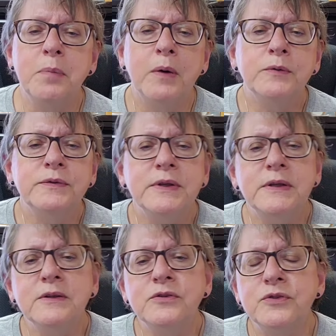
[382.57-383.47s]
Post
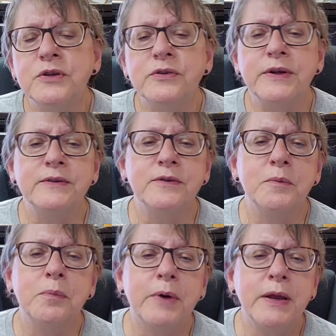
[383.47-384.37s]
industry trends
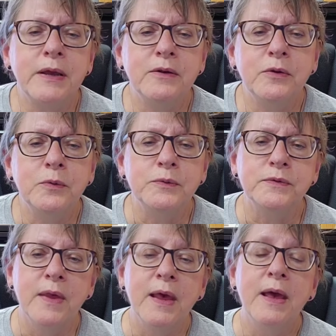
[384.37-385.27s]
or breaking news.